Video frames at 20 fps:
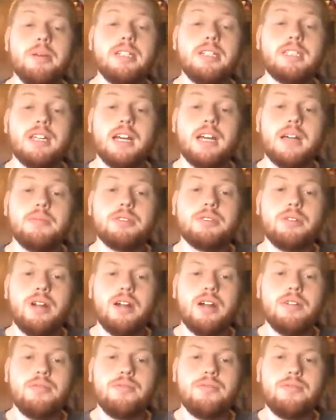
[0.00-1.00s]
have been times where
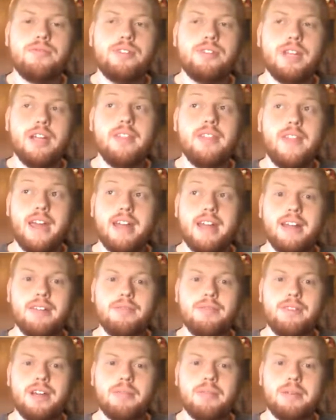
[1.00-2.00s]
I've done that
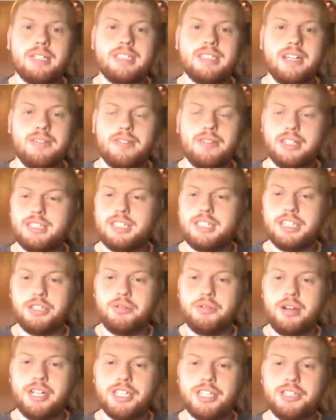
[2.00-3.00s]
and found myself in a
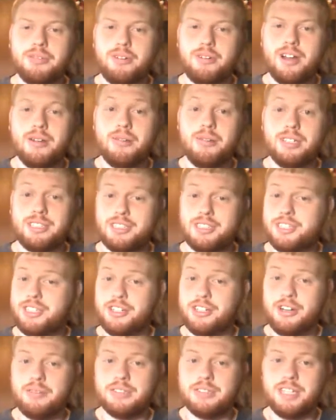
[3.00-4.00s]
situation where I wasn't
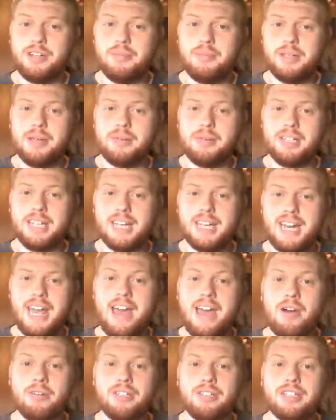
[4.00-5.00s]
sure I was going to be able to get
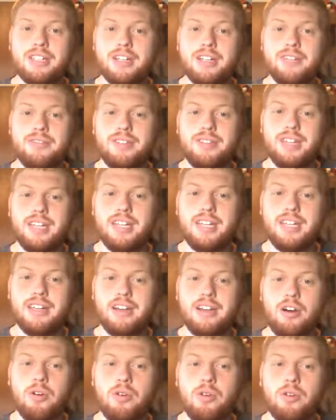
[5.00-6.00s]
out of the
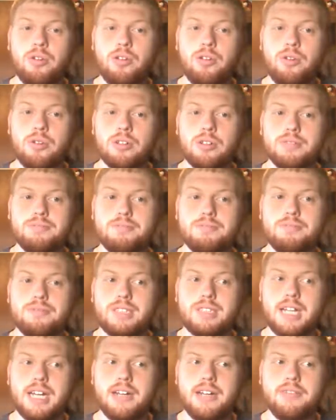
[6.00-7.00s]
hole or
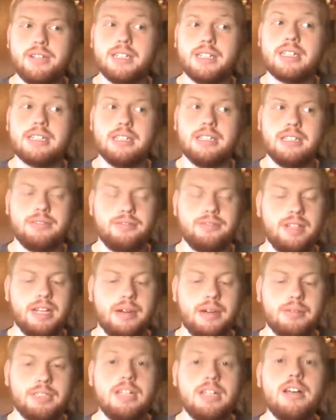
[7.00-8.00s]
side of a cliff
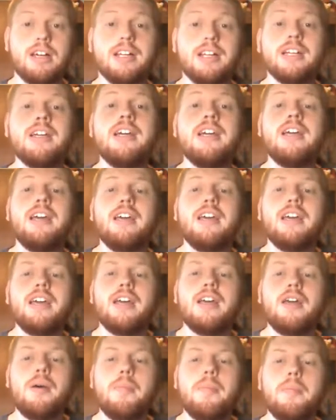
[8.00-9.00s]
that I was on.
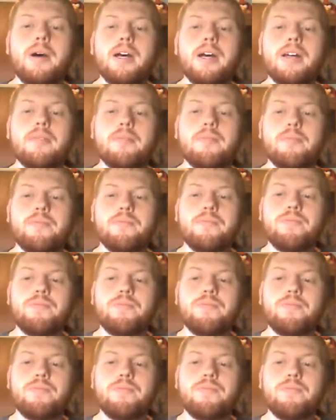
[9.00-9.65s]
But